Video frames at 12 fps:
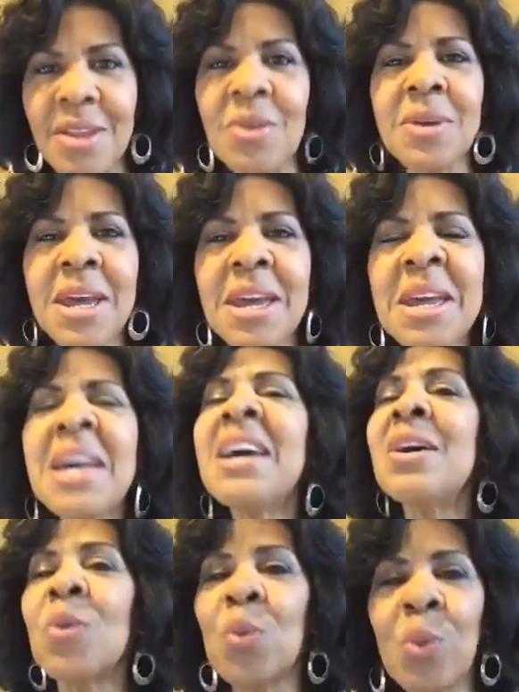Okay,
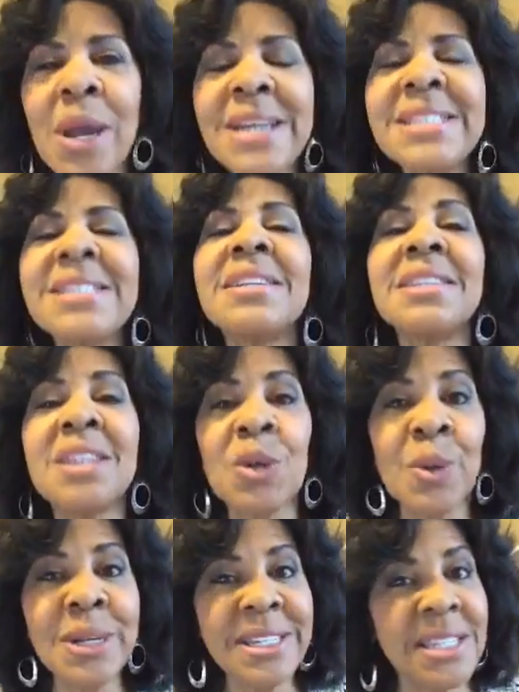rest
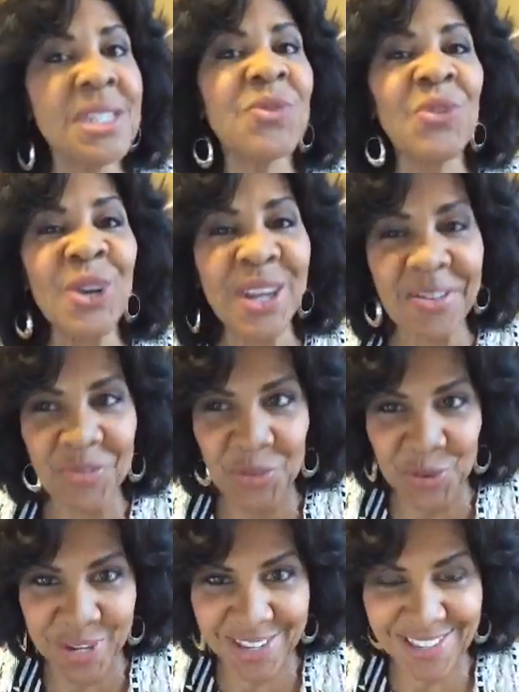decreases
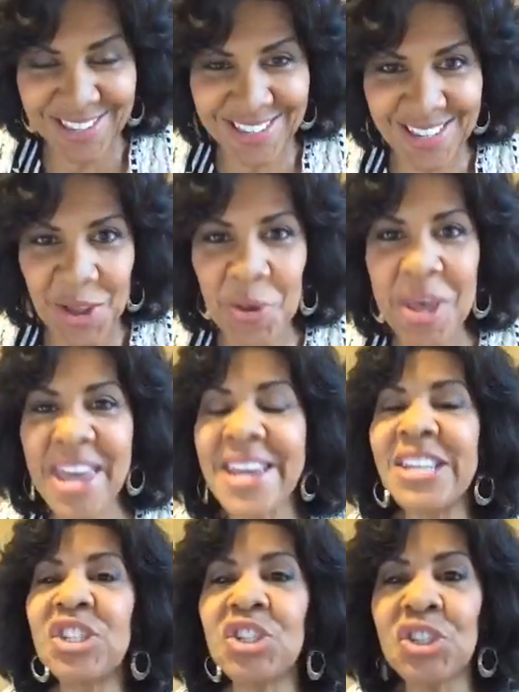forgetfulness. Okay,
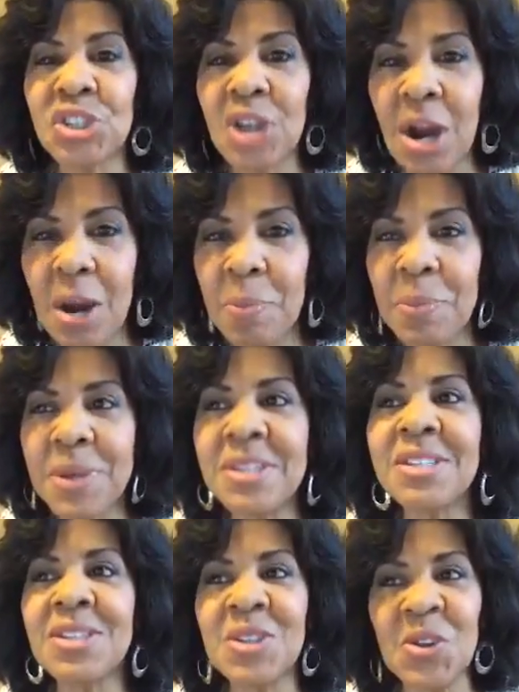it
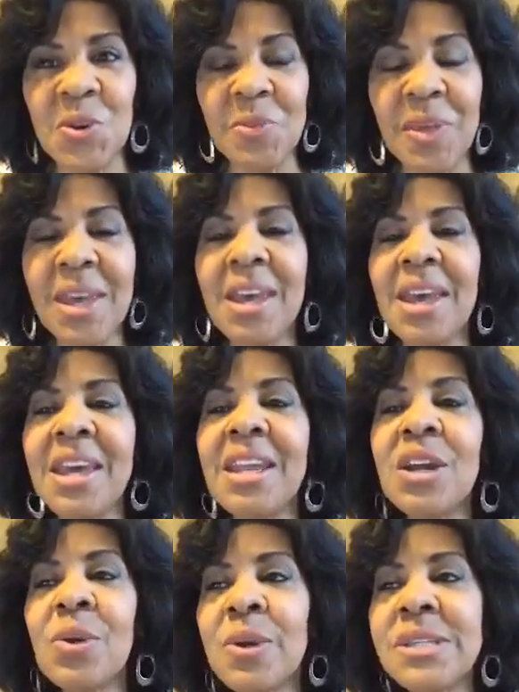sharpens you. It
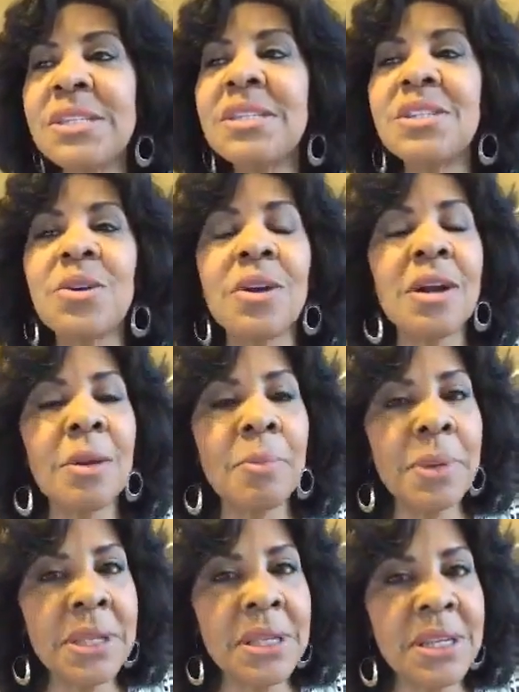increases your
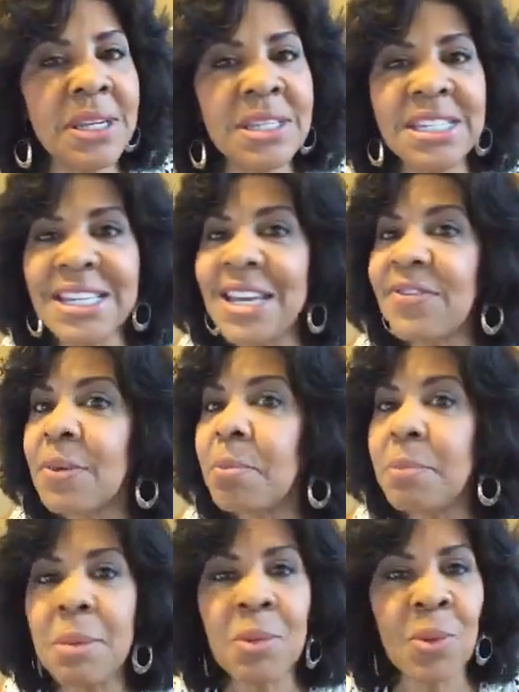ability to
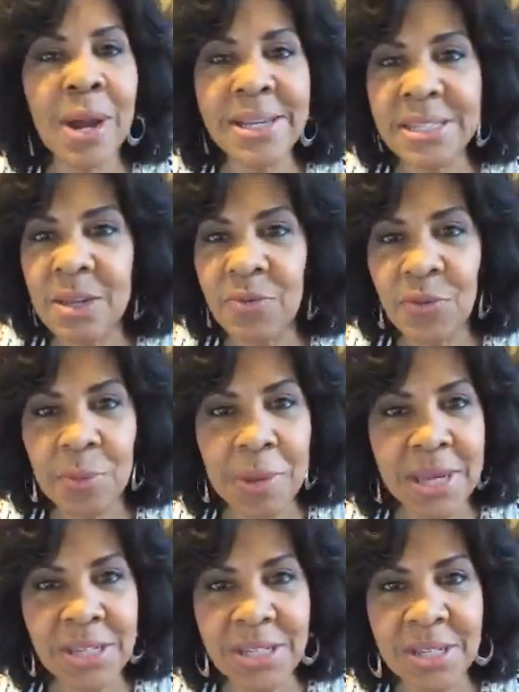even memorize
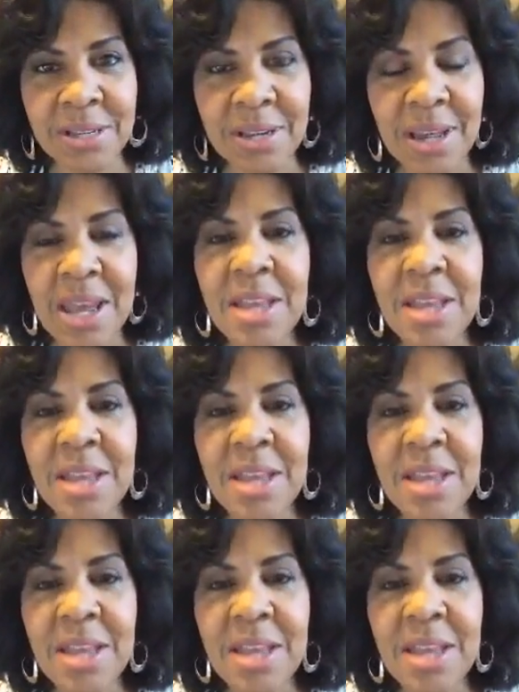information.